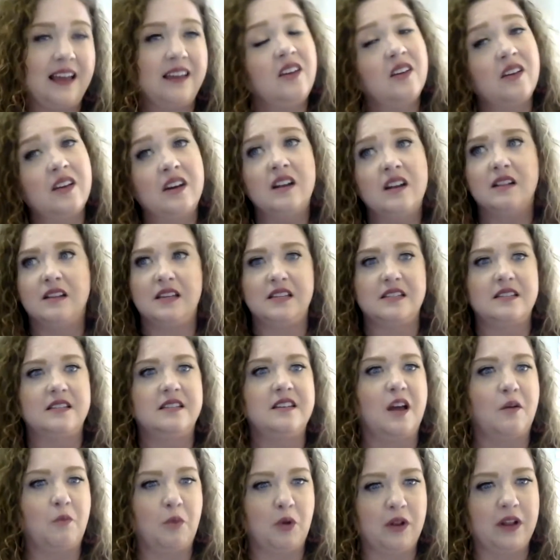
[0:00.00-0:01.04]
you can at least
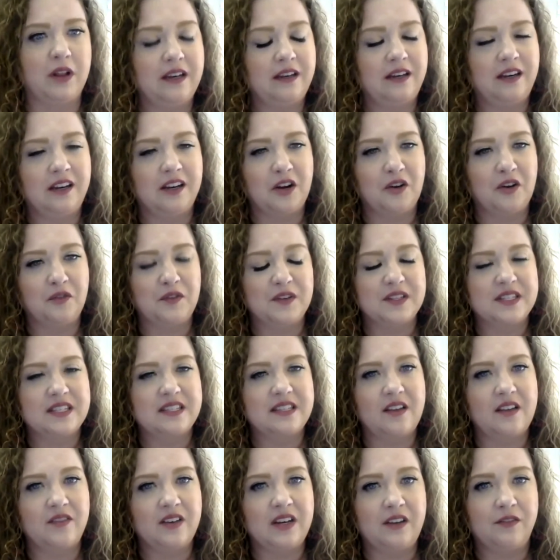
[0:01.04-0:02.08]
double it. If it's
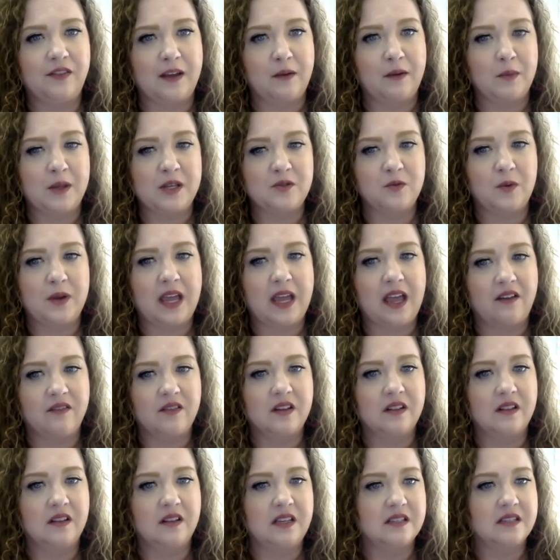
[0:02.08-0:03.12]
70 families, we have
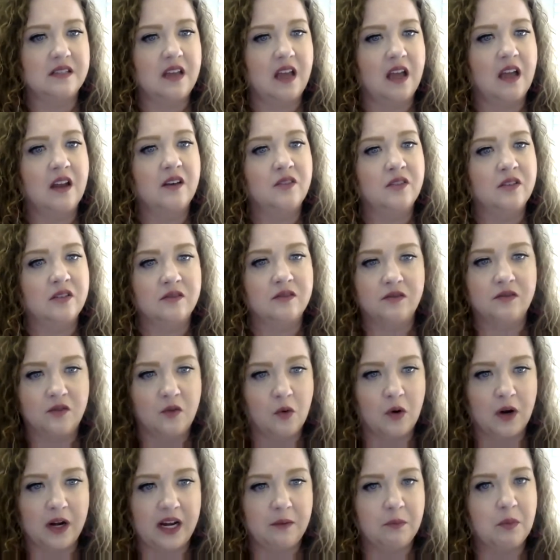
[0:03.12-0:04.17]
at least
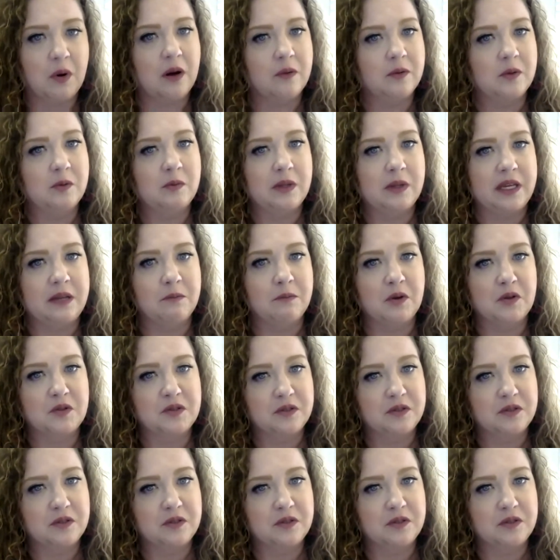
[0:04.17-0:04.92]
140 probably.